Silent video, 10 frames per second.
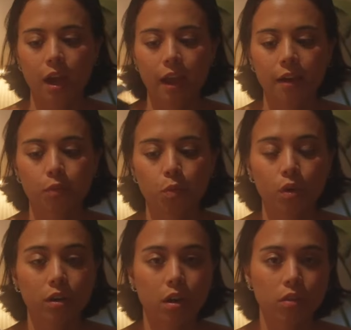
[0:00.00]
I have
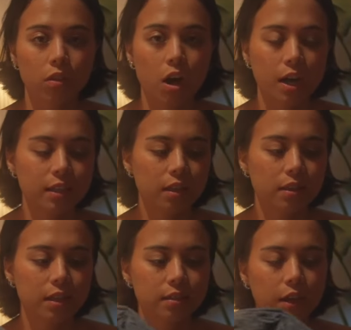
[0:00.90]
worn a lot.
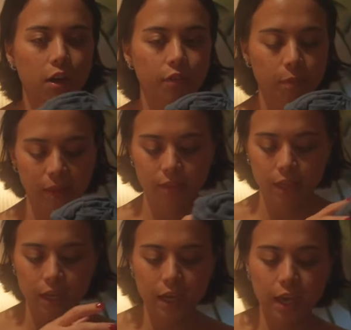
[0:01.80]
This I got from
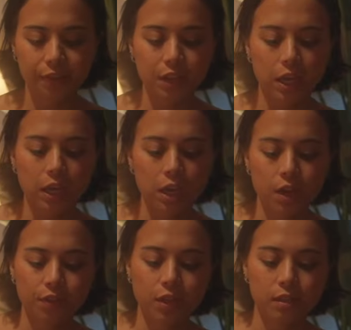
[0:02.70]
Athleta, and then
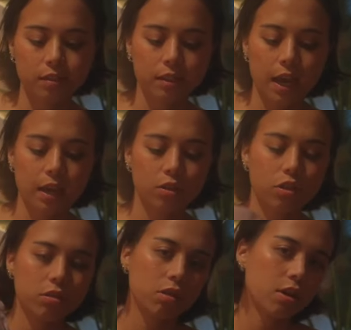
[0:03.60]
this set,
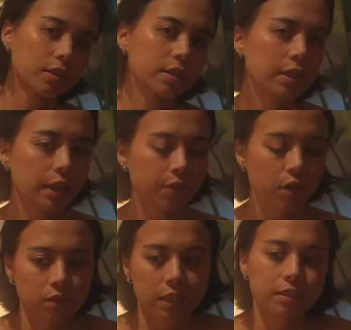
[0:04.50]
just long sleeve.
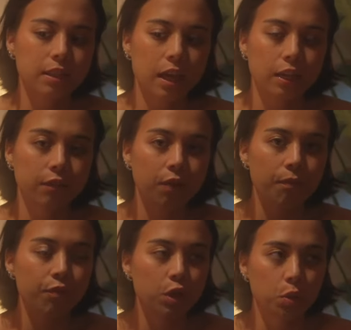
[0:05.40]
This set is
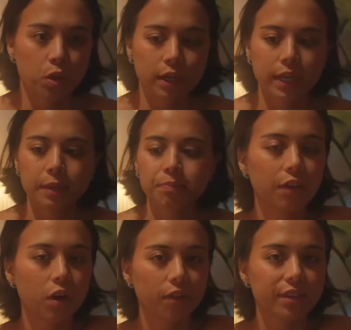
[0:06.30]
from Viore. And
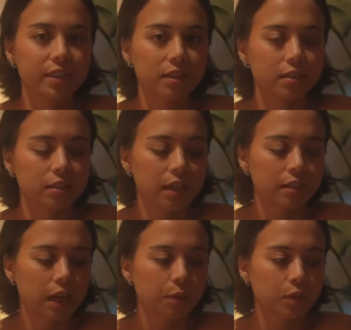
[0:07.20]
then obviously, since I
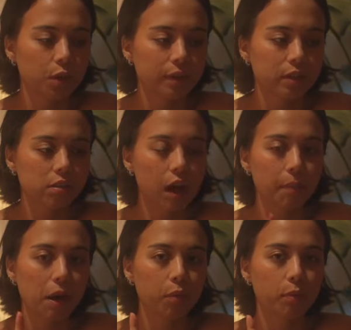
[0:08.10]
said I was going to
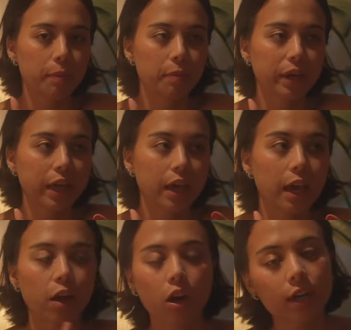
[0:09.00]
climb, I will be bringing
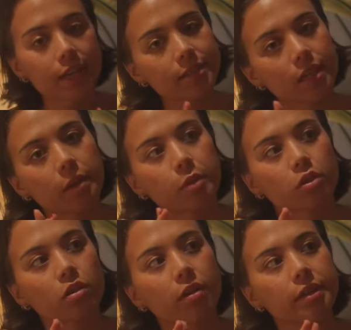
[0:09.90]
a harness, and I'm
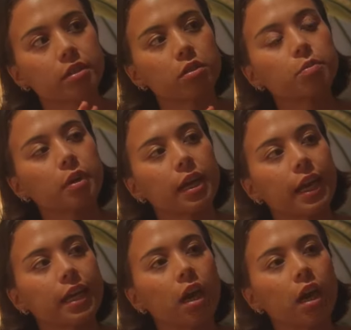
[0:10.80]
also going to bring